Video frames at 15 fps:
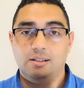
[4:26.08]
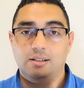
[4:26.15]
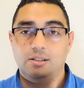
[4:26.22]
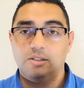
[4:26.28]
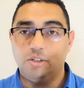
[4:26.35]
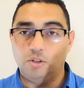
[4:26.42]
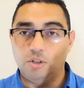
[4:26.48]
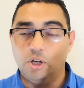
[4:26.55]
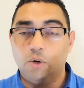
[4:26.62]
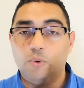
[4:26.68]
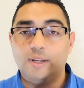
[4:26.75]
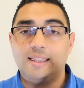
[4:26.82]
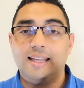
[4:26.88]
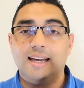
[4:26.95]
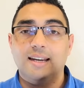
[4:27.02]
so you know
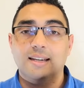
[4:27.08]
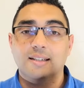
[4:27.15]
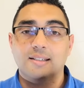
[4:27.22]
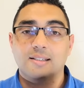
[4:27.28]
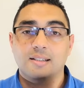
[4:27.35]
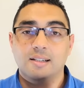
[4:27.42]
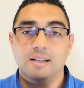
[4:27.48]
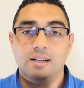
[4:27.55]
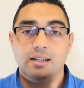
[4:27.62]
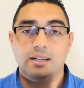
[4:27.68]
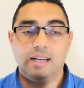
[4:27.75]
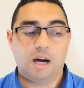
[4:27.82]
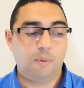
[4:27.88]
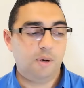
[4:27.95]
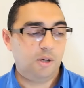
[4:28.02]
what that is.
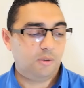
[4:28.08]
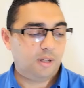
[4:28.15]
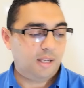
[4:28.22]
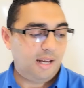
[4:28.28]
Now we're looking